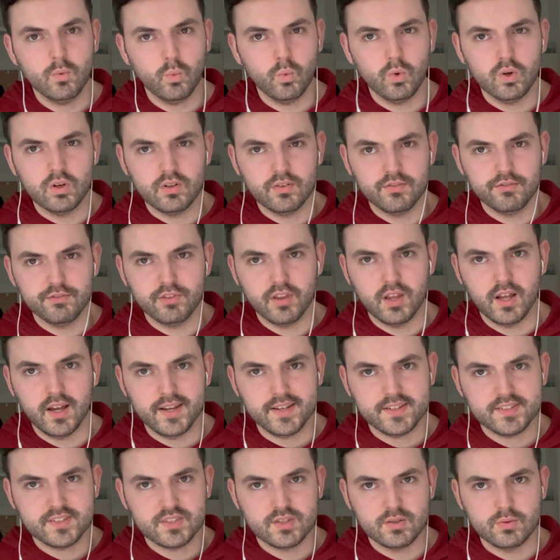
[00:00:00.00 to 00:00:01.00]
Would have
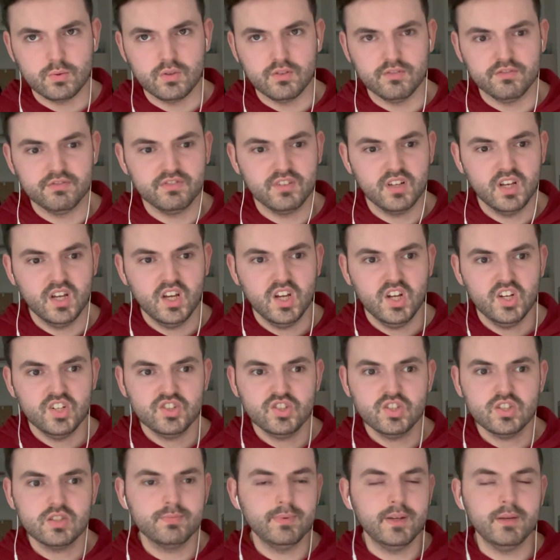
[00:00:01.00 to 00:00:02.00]
liked to have
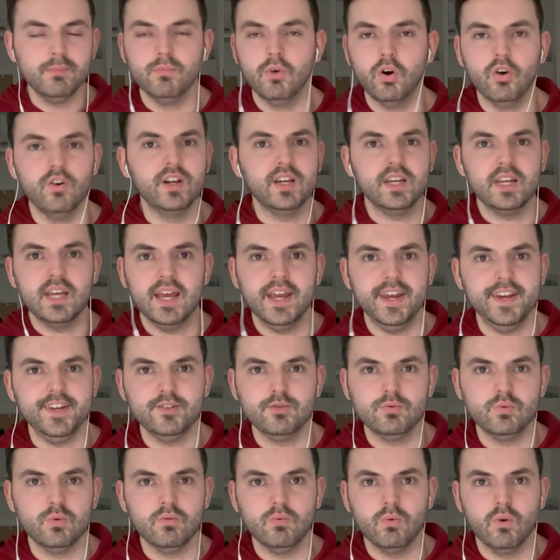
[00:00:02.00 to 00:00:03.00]
just been more
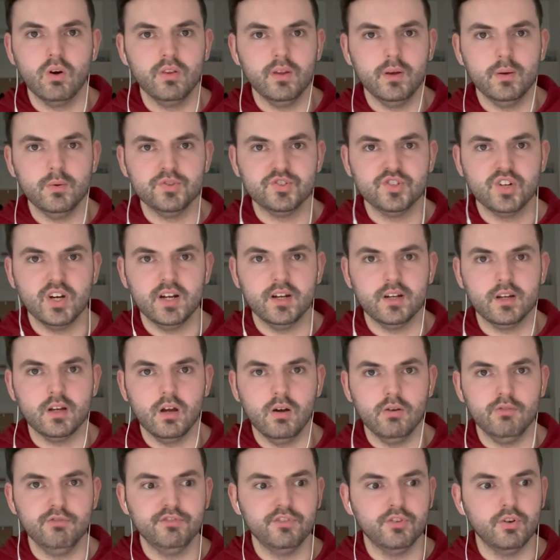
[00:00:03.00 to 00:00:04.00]
engaged with what they were trying to
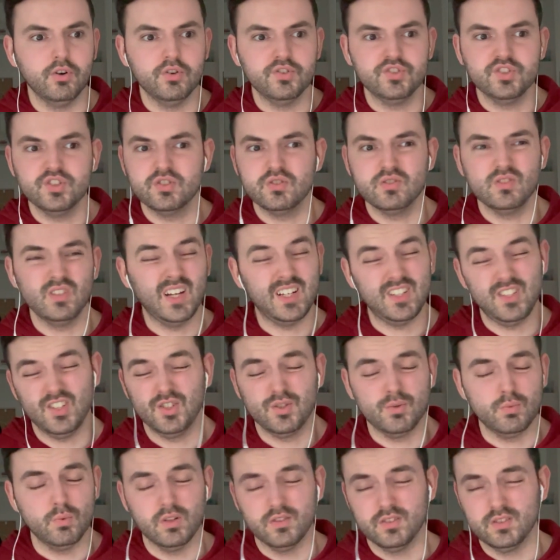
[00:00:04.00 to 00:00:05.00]
go for. I
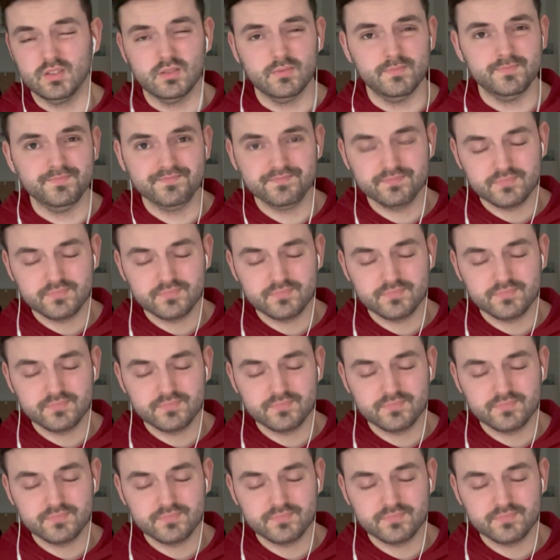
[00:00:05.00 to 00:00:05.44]
just wasn't.